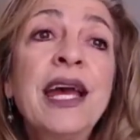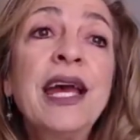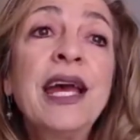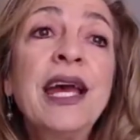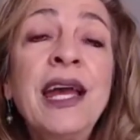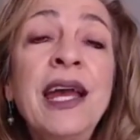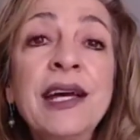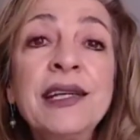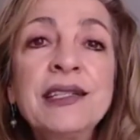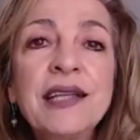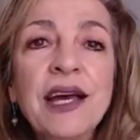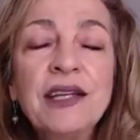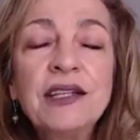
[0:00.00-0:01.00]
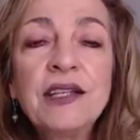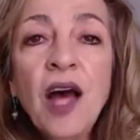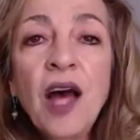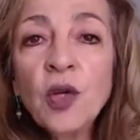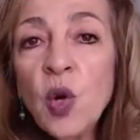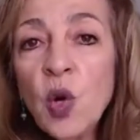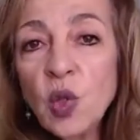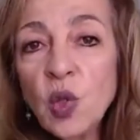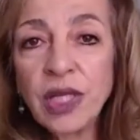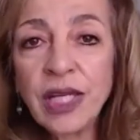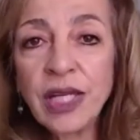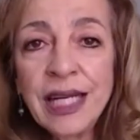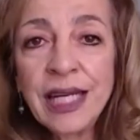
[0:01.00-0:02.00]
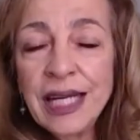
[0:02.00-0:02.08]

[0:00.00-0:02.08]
And not only